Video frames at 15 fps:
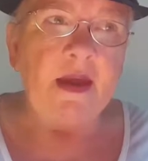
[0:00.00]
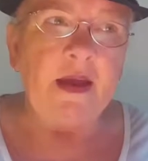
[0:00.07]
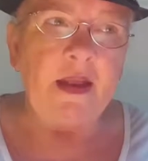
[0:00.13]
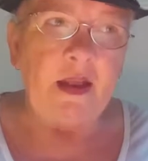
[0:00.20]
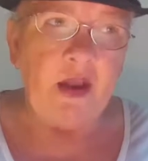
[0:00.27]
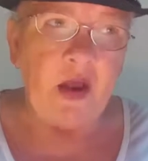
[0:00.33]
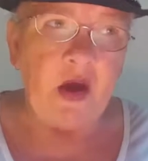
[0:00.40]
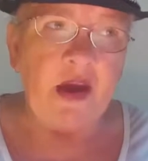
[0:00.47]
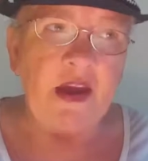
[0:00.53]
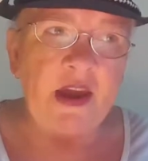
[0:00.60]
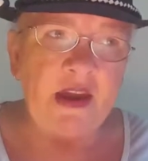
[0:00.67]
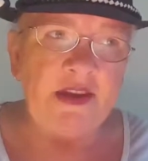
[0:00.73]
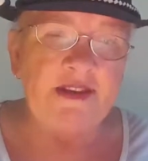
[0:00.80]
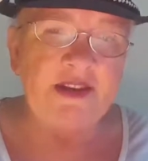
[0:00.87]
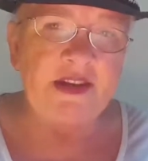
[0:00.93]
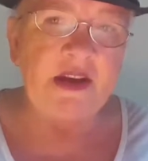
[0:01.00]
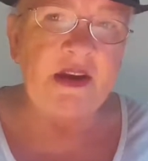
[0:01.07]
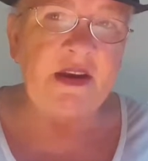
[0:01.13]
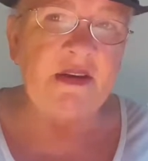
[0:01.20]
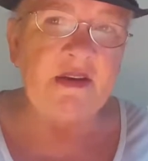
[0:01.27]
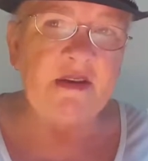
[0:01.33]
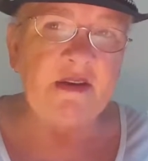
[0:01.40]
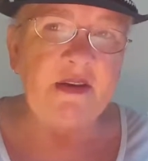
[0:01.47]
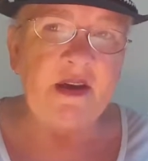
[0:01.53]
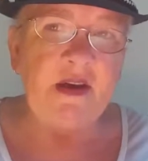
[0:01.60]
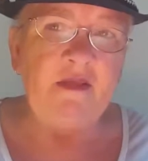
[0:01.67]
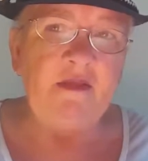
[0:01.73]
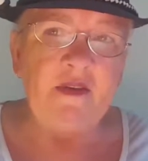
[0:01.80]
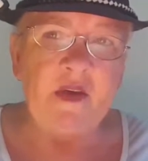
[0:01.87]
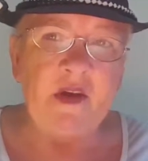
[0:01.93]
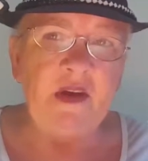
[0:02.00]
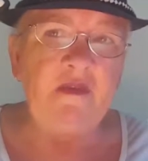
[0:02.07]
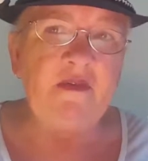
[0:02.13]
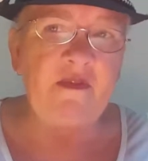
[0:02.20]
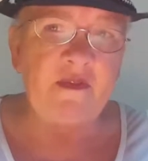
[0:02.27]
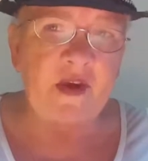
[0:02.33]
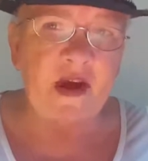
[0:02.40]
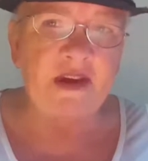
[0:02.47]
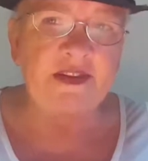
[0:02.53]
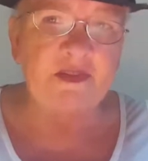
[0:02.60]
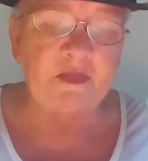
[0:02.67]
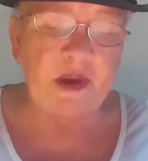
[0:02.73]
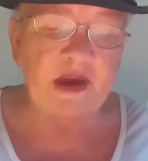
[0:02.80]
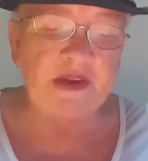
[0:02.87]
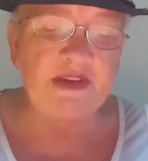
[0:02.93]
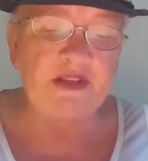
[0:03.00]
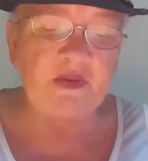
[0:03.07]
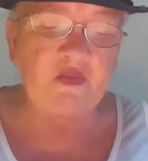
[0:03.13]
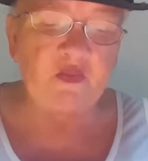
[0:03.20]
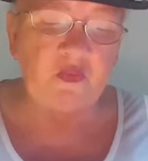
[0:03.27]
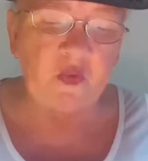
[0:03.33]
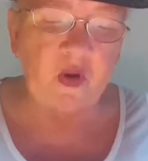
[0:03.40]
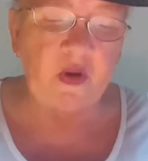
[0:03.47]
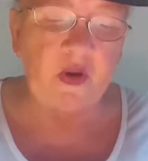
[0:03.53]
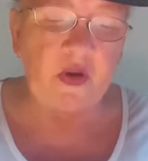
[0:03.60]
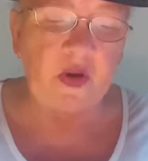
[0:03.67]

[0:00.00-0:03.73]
like he said, a very fast-paced roller